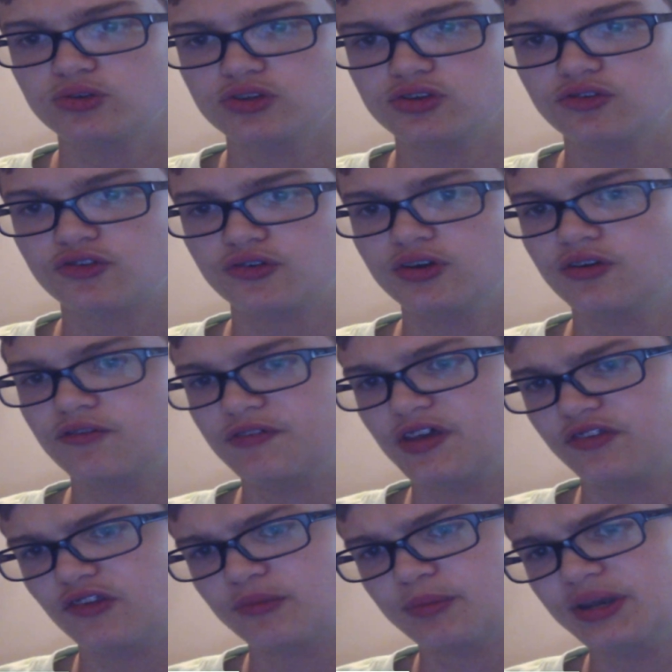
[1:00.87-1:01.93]
user
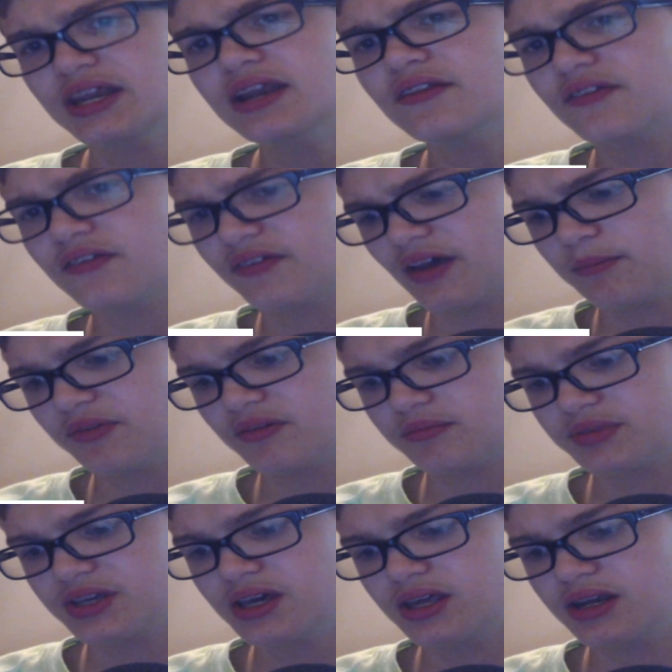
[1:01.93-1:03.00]
interfaces. We needed to type
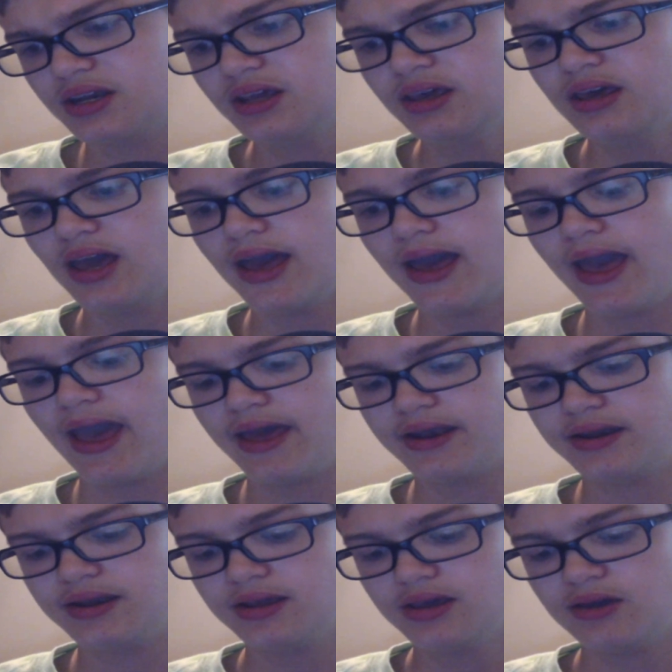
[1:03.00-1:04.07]
something in,
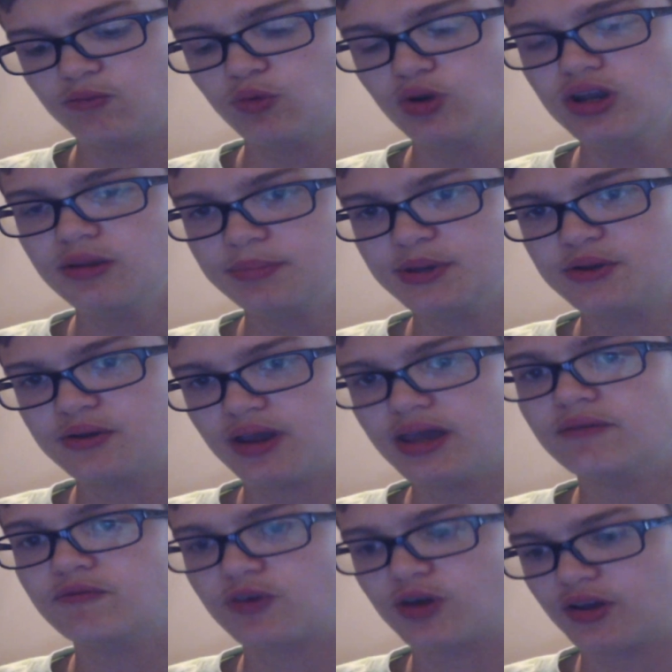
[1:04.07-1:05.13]
and wouldn't it be
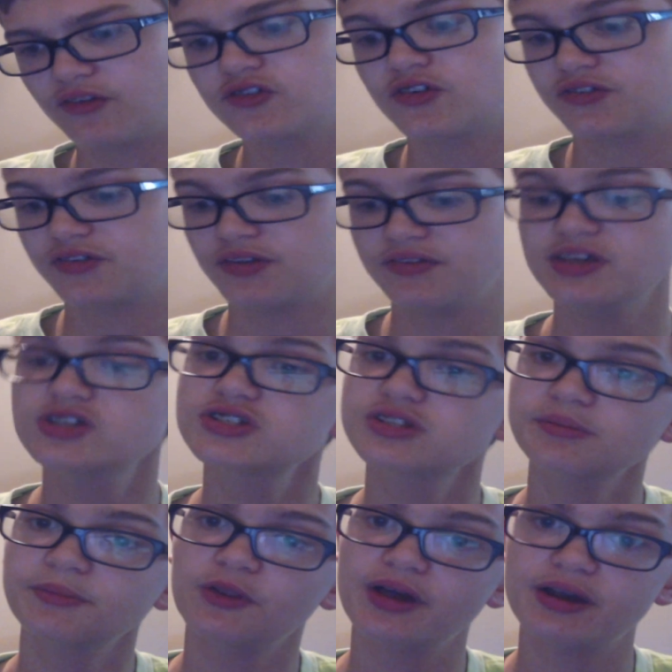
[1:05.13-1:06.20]
great for us just to teach
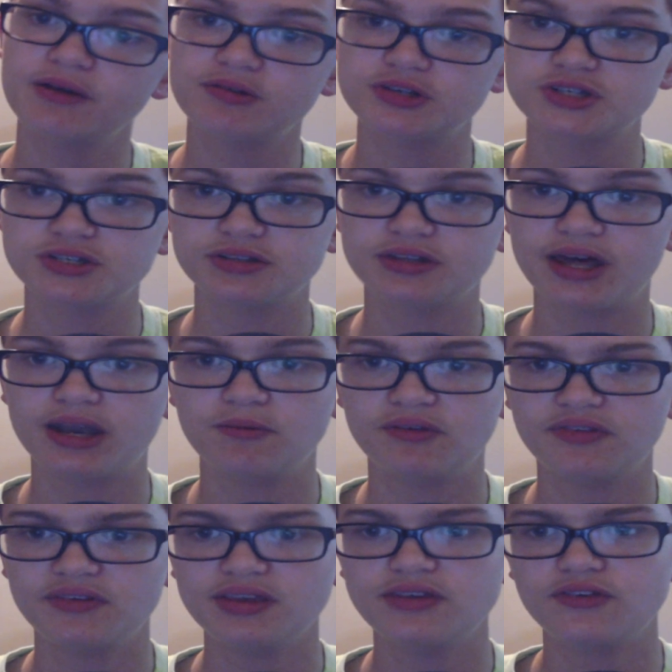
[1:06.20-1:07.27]
them the language so that it
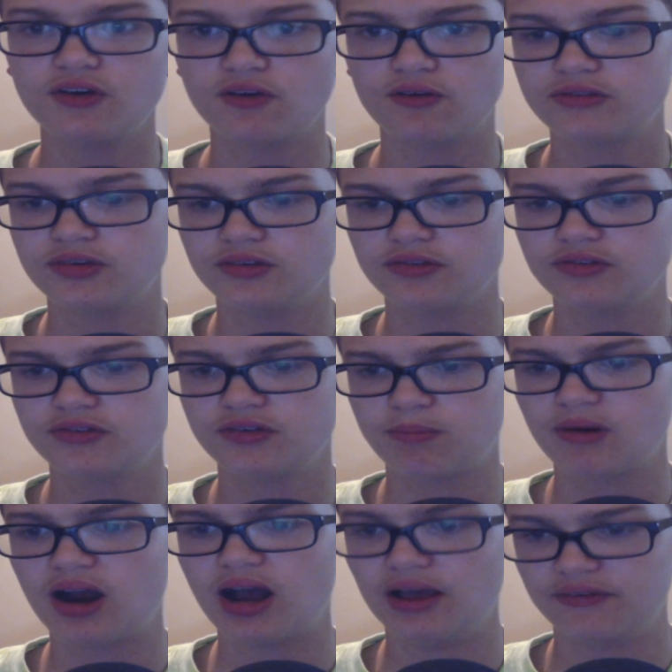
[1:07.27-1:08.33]
was easier to
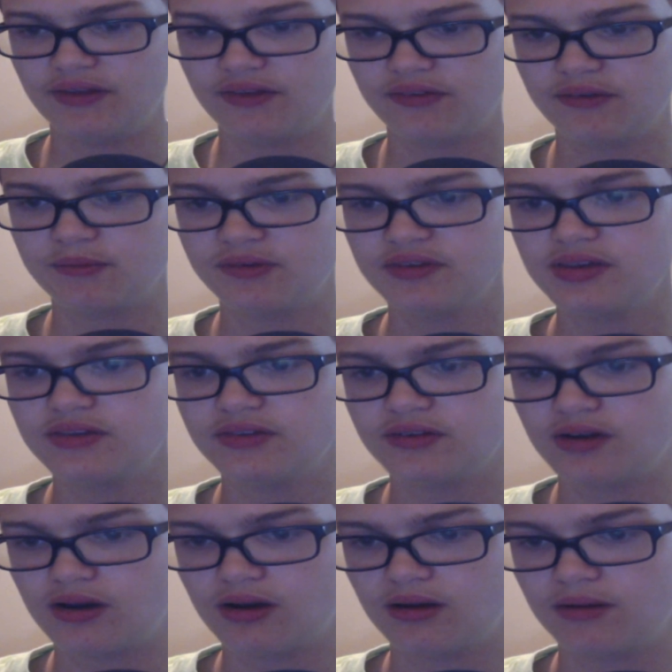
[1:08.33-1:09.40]
process? It was
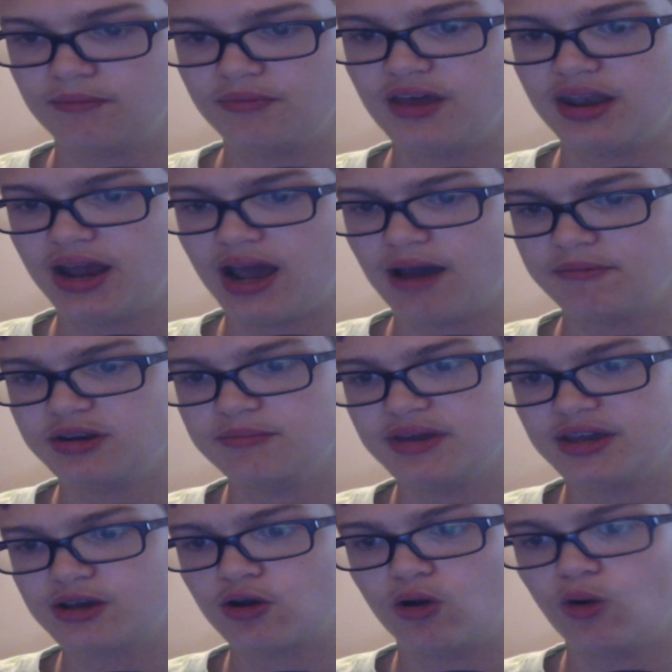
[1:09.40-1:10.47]
easier than having to
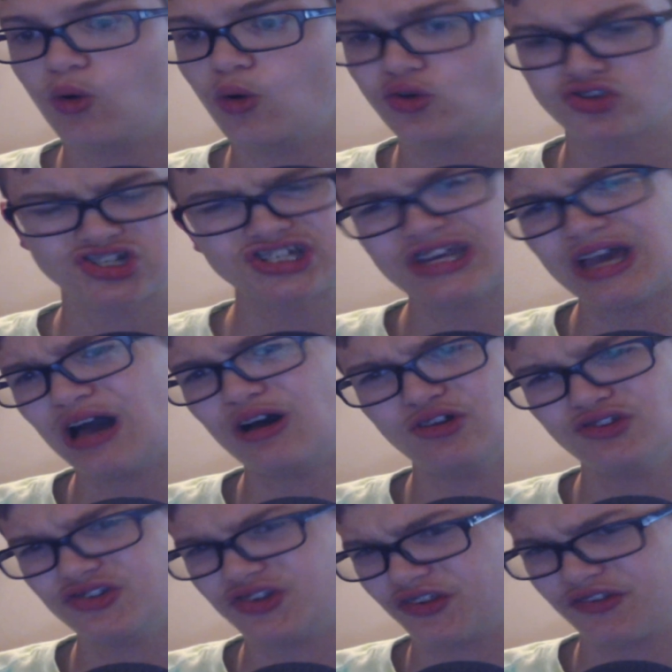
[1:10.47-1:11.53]
make a whole
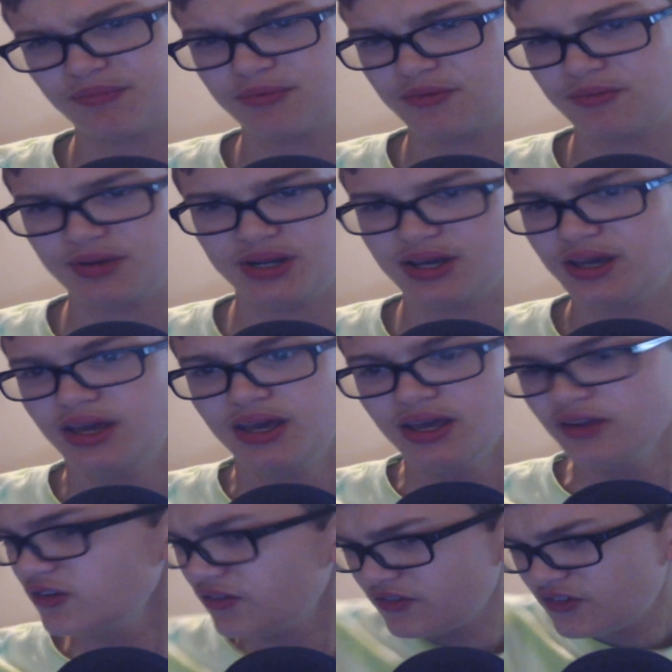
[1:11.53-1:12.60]
shell just for reading it.
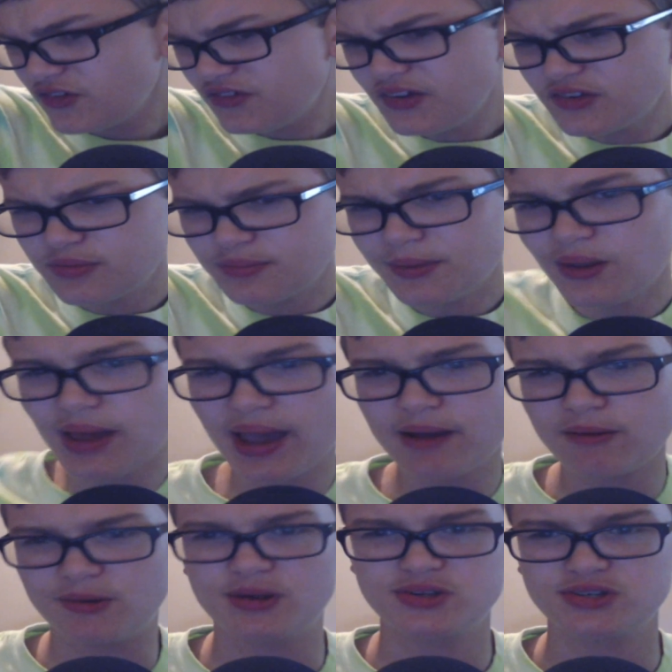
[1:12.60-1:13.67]
Just teach them the
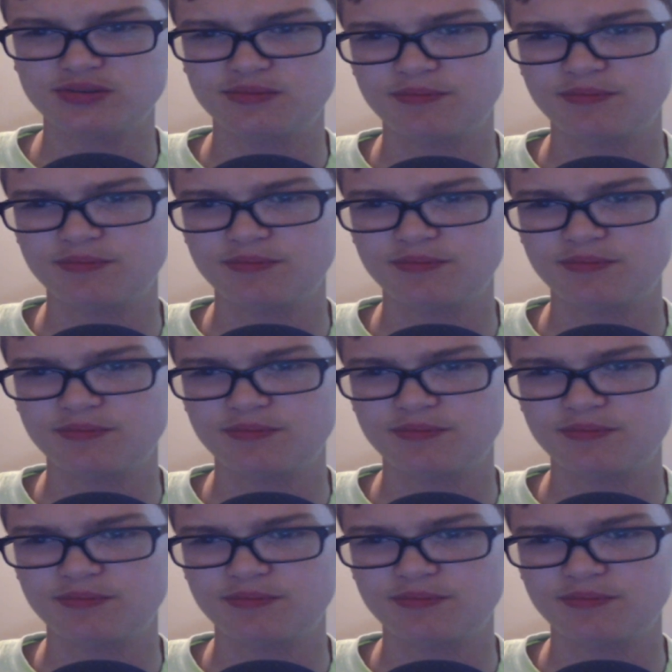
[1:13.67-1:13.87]
language.